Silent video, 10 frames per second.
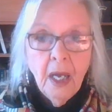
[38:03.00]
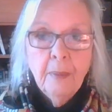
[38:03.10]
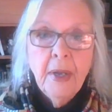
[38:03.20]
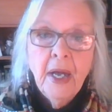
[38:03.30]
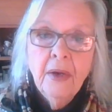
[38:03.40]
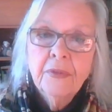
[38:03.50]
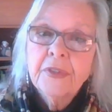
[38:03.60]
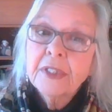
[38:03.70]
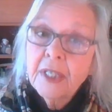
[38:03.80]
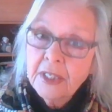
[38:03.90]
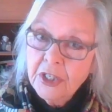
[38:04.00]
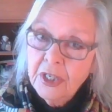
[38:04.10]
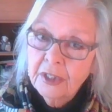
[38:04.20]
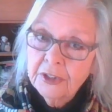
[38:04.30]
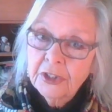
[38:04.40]
about the Dutch
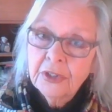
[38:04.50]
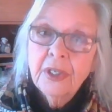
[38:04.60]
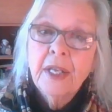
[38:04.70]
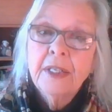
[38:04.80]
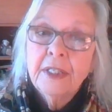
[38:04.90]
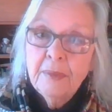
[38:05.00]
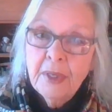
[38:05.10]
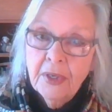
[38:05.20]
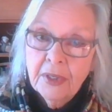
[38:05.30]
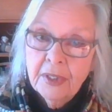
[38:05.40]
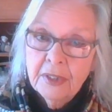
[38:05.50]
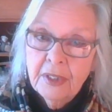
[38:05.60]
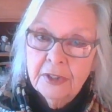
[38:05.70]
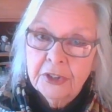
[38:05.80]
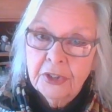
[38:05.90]
culture and the American
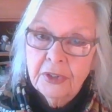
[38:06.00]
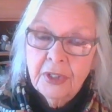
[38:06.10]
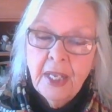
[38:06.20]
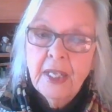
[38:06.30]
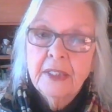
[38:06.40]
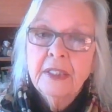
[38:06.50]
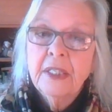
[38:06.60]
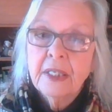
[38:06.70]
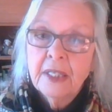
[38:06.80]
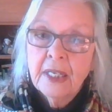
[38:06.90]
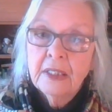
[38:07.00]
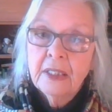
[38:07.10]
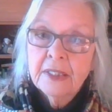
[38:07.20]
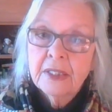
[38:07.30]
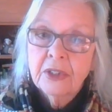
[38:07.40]
culture and young
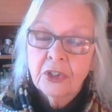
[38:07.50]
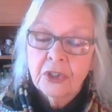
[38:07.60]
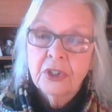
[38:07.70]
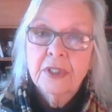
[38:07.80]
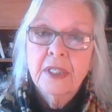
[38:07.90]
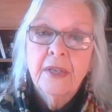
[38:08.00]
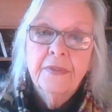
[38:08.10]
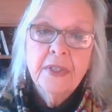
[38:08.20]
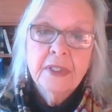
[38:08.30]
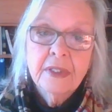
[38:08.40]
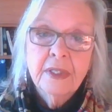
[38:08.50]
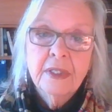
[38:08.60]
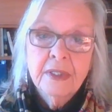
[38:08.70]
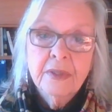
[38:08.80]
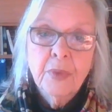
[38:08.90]
adolescent girls. And this
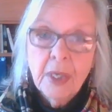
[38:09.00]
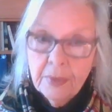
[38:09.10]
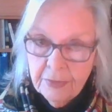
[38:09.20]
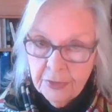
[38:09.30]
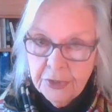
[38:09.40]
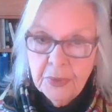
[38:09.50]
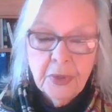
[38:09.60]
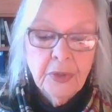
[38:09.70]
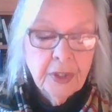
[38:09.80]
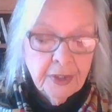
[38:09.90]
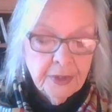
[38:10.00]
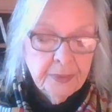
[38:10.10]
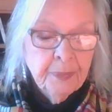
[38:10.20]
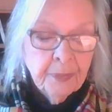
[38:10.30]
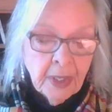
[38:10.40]
is what I referred to
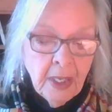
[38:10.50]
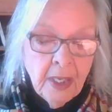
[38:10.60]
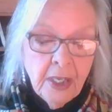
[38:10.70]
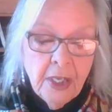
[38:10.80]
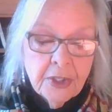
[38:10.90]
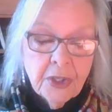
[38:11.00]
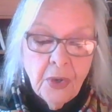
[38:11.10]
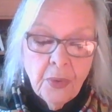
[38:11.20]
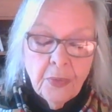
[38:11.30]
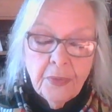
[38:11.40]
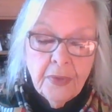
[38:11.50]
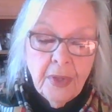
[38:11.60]
earlier. So